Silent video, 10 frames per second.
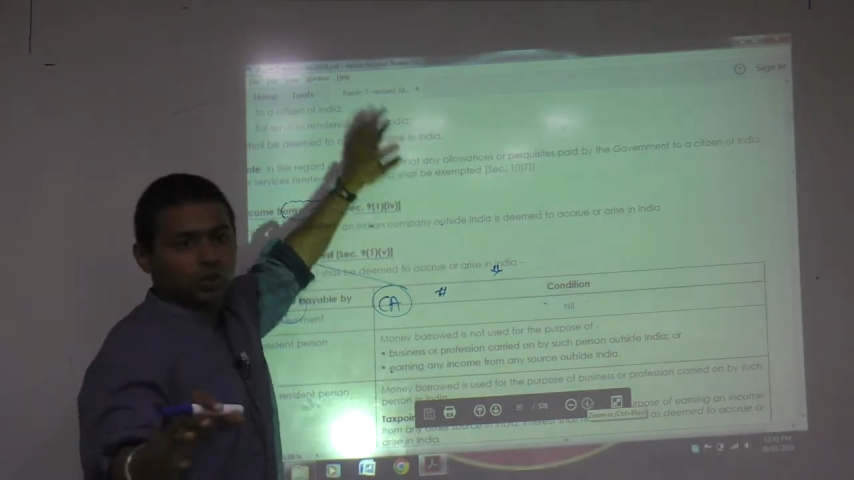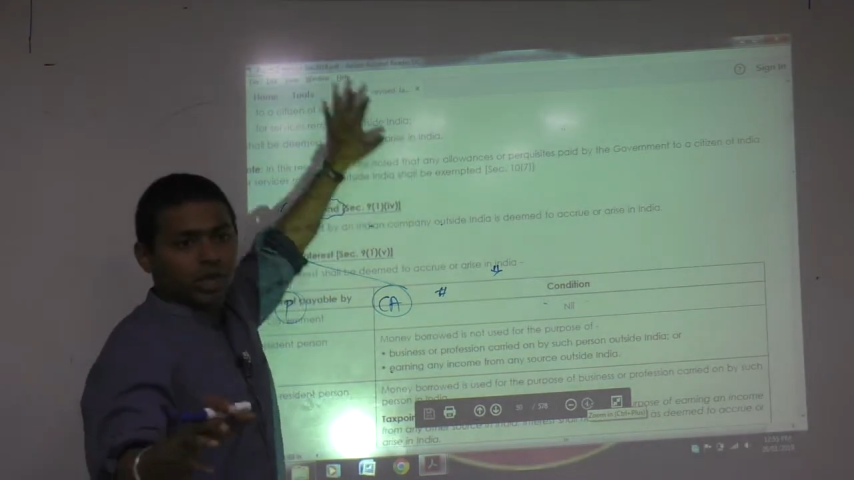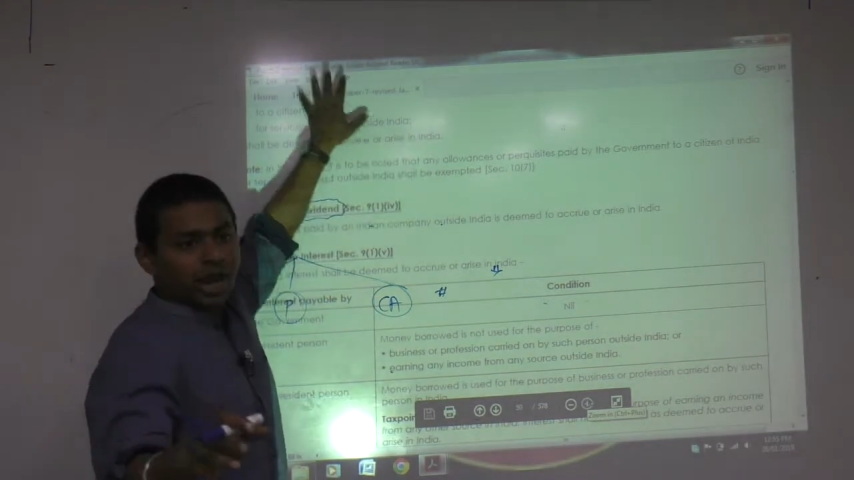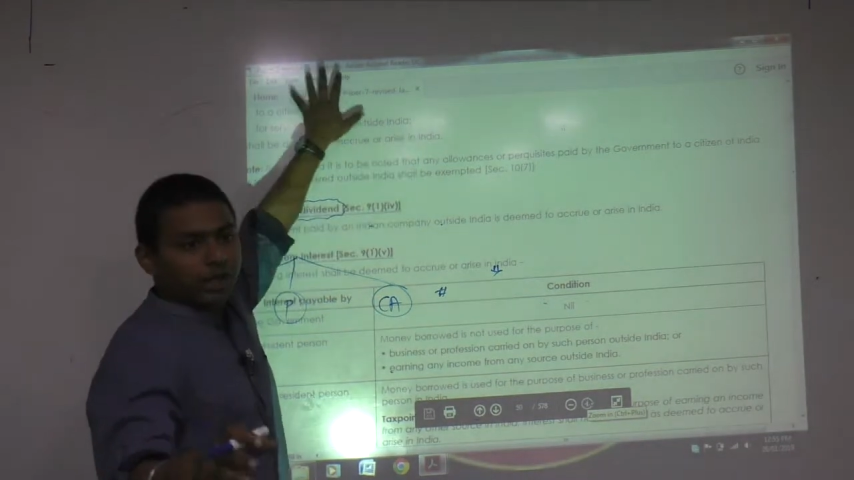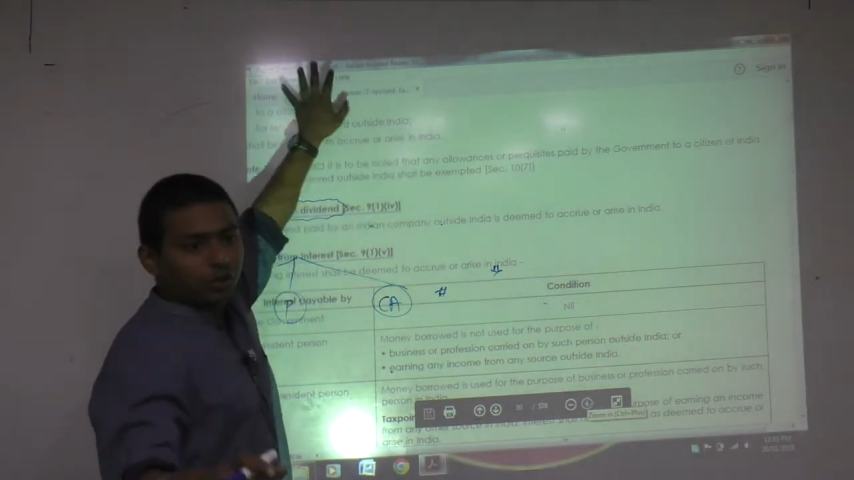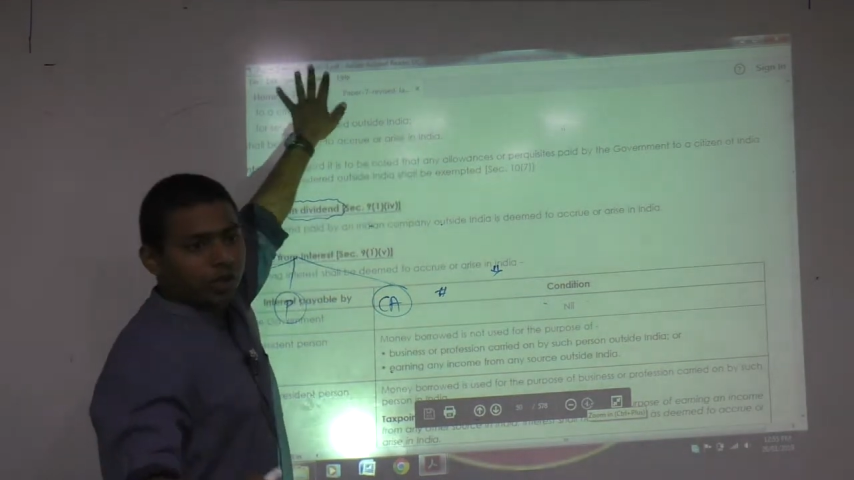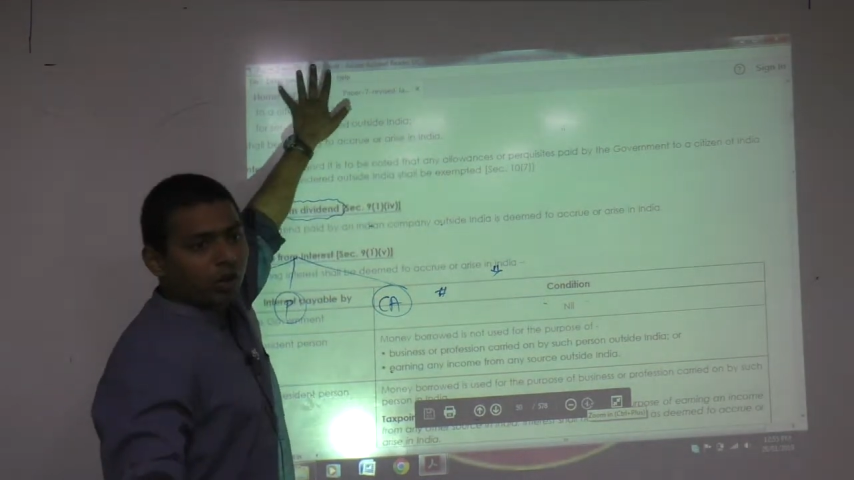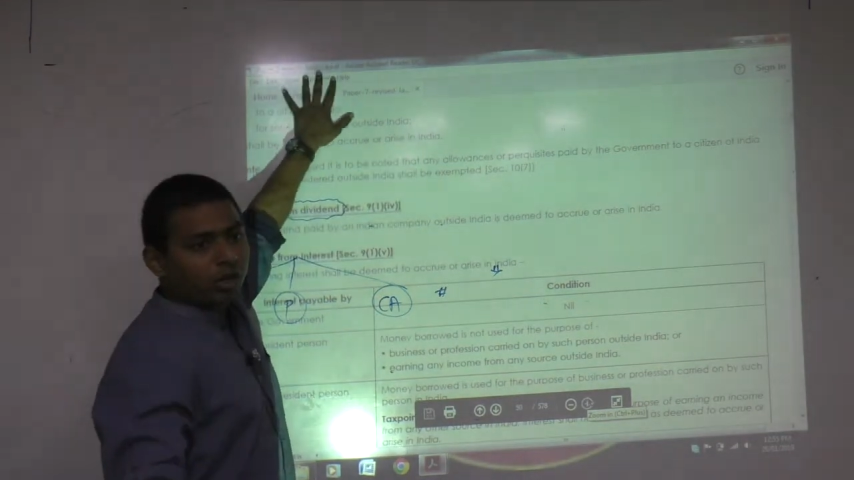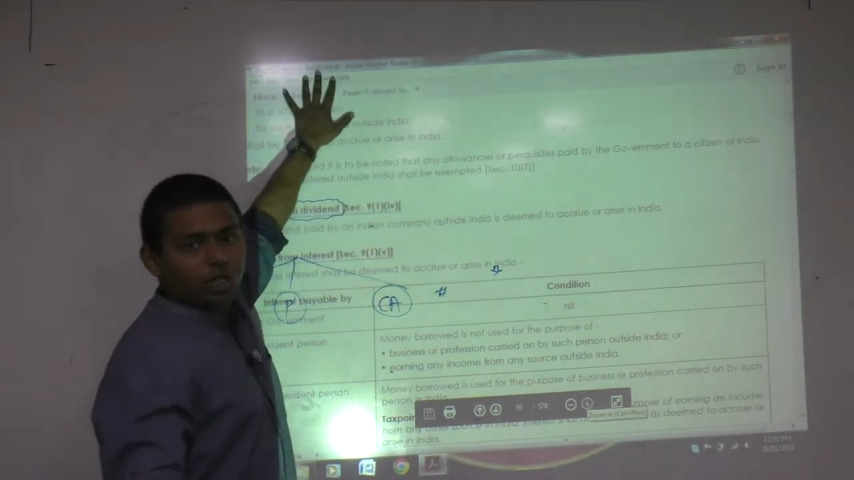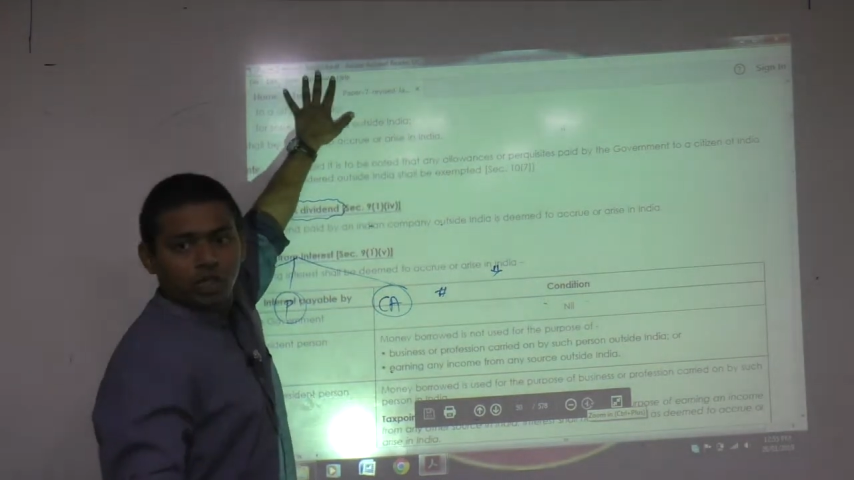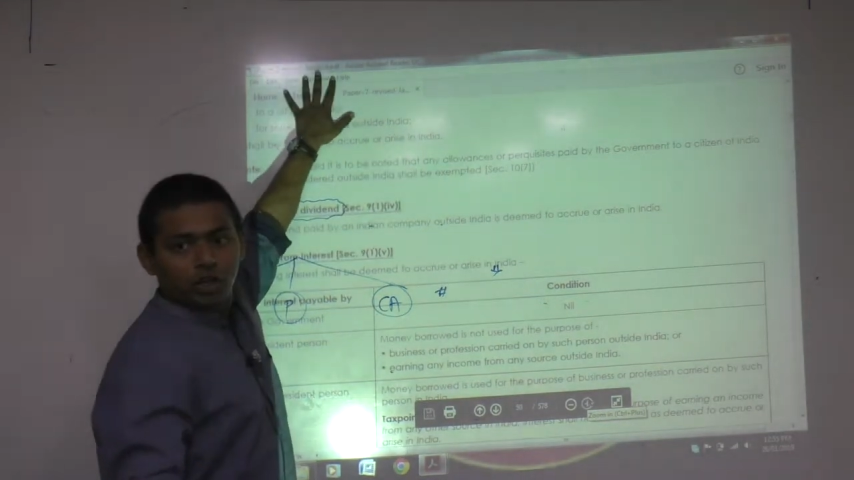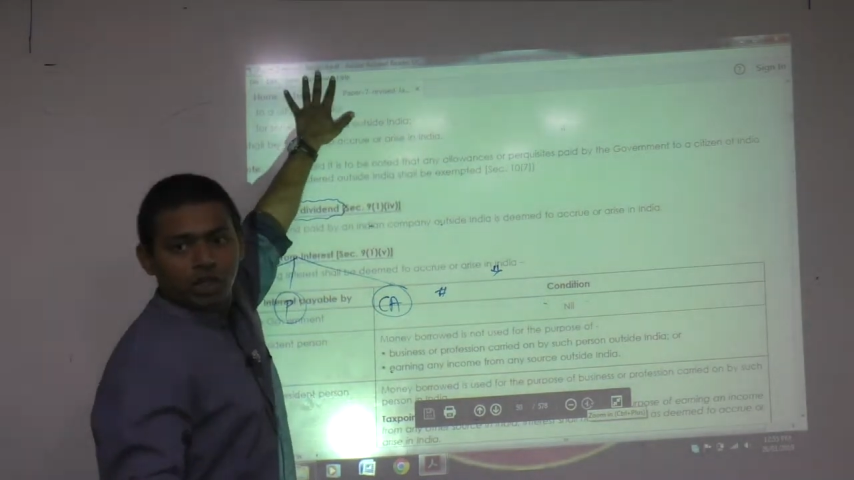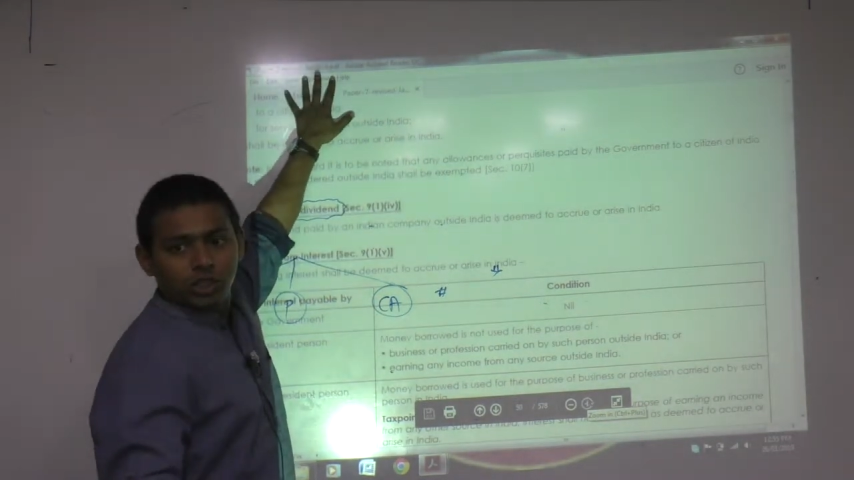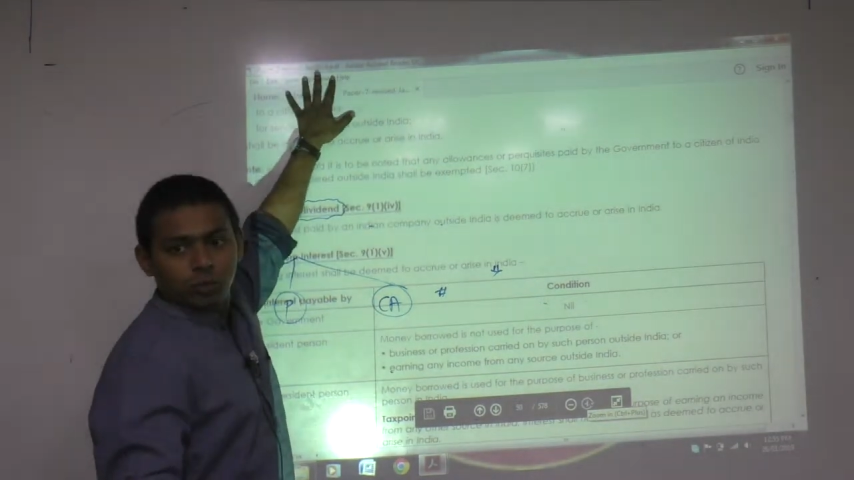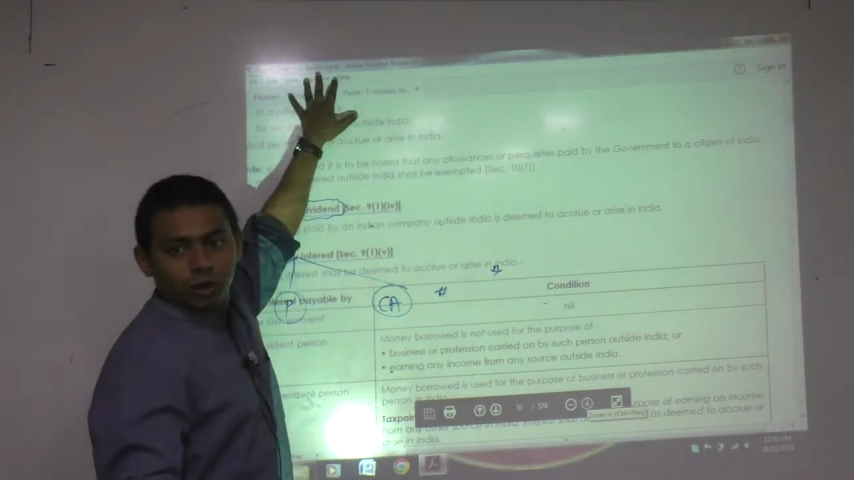they are actually not teaching you
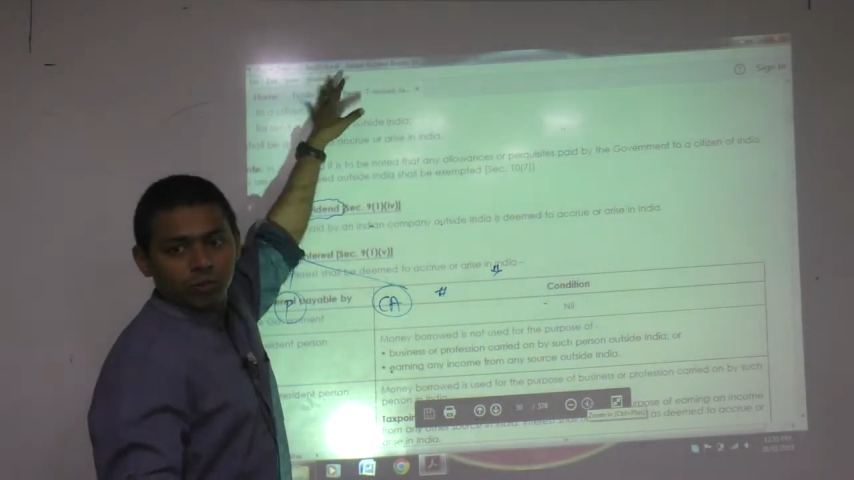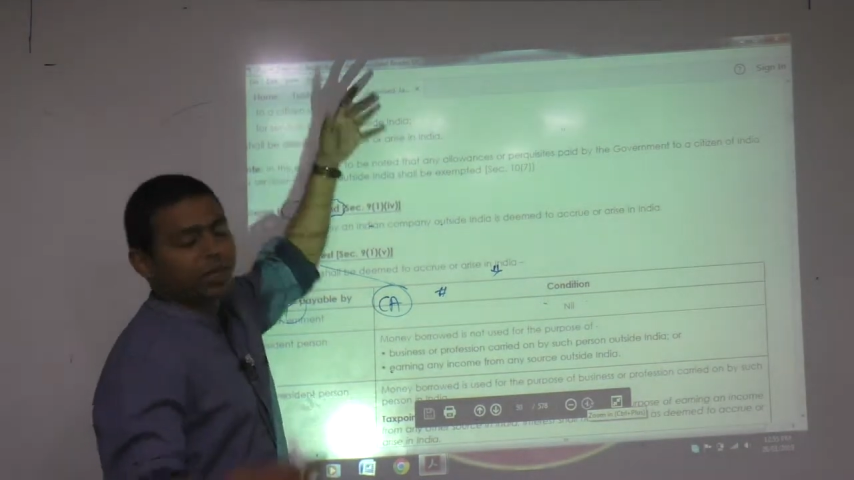this point,